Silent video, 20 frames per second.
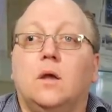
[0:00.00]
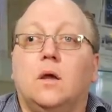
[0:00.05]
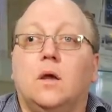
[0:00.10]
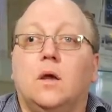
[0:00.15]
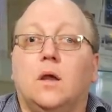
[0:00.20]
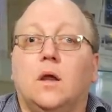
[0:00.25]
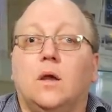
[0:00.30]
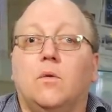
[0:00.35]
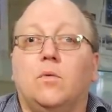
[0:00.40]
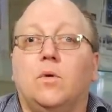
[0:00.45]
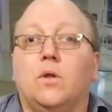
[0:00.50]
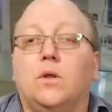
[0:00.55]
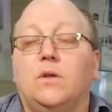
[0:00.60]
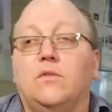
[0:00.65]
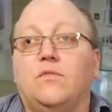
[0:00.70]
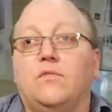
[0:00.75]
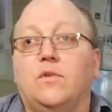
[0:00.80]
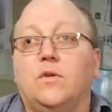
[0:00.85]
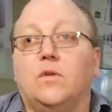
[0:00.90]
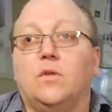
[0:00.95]
And I really
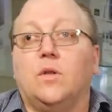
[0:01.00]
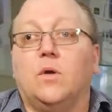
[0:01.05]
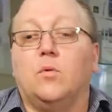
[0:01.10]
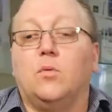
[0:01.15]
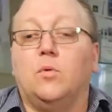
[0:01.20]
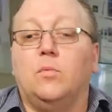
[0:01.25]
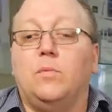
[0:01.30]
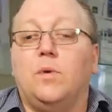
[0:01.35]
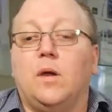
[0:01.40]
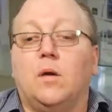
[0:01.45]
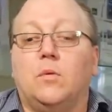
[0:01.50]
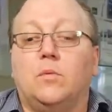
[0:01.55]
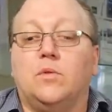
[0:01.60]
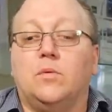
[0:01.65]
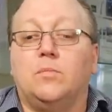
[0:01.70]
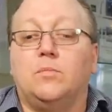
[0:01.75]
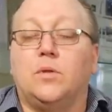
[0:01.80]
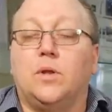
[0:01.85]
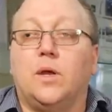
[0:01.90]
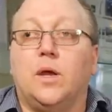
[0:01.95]
feel that we'll be able
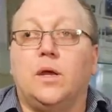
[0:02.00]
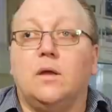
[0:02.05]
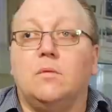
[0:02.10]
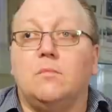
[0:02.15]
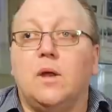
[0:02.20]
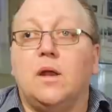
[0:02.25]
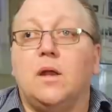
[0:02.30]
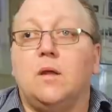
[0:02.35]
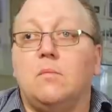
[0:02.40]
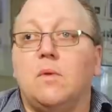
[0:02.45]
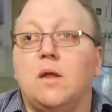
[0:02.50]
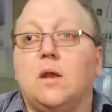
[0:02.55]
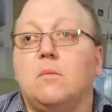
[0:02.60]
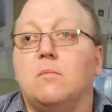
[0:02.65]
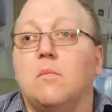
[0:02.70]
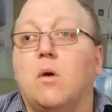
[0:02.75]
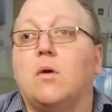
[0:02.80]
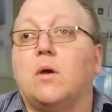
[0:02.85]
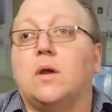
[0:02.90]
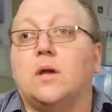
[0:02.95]
to play in many, many
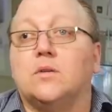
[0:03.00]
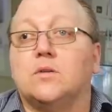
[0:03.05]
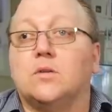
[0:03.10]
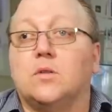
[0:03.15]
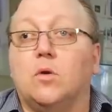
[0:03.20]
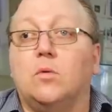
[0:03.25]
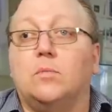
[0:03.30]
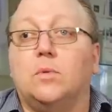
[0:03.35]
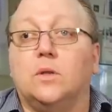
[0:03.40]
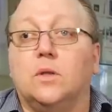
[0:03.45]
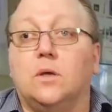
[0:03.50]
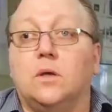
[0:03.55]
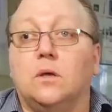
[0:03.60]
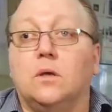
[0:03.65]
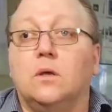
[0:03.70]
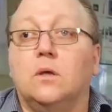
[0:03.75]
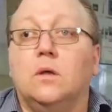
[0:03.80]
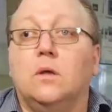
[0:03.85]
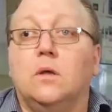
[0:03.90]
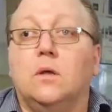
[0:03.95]
markets globally
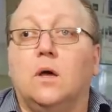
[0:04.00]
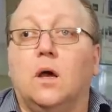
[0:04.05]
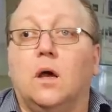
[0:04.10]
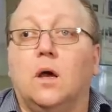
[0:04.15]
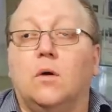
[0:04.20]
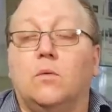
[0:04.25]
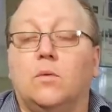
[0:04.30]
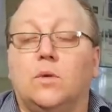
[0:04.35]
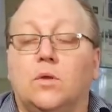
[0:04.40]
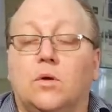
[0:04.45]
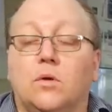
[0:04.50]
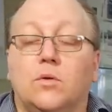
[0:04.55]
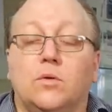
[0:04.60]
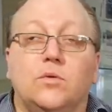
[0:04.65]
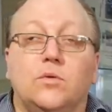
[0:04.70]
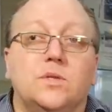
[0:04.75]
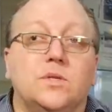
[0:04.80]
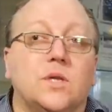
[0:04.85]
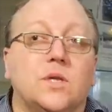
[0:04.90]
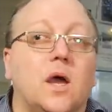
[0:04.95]
uh, with our
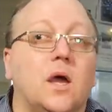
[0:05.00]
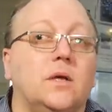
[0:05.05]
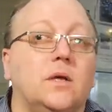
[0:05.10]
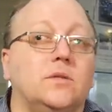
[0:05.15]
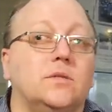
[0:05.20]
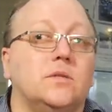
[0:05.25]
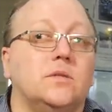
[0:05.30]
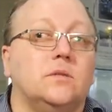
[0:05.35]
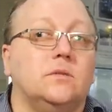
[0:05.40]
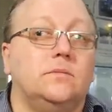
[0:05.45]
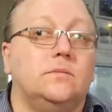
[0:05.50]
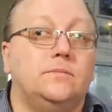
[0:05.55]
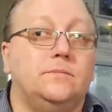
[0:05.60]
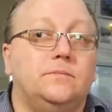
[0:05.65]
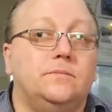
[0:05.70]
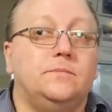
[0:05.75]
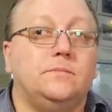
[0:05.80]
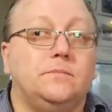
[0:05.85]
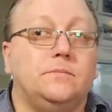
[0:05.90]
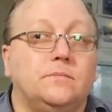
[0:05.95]
new designs.
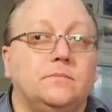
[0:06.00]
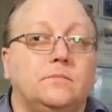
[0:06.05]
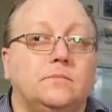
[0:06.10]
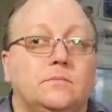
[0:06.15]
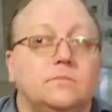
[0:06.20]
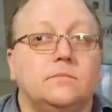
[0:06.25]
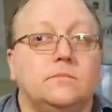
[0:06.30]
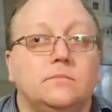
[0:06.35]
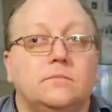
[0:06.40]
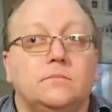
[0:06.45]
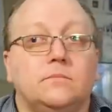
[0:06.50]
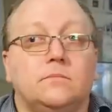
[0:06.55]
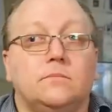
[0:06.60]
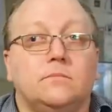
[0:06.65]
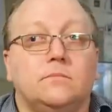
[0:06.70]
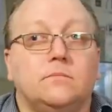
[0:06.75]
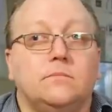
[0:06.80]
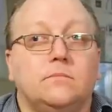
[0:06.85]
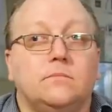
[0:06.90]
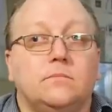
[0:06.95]
So how's the tablet
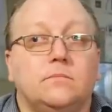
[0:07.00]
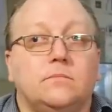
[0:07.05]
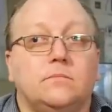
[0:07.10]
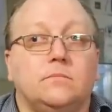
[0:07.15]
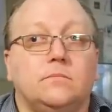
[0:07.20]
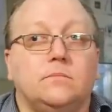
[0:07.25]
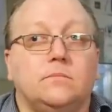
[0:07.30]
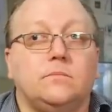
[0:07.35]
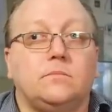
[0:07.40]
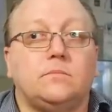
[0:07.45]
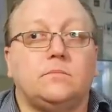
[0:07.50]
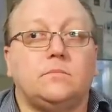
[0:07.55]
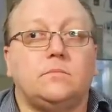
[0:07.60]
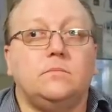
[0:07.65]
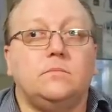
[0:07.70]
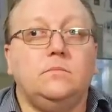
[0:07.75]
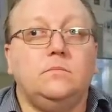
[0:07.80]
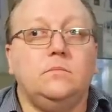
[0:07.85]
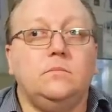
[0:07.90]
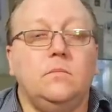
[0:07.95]
market going right now?
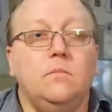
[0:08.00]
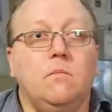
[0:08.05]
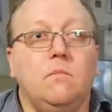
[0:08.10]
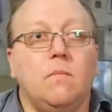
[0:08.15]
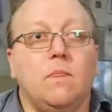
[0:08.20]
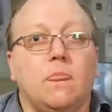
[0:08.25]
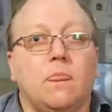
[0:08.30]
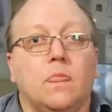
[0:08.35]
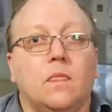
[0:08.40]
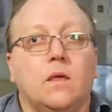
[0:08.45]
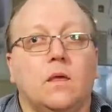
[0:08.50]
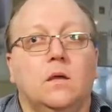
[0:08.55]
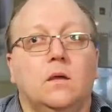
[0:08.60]
What's going on?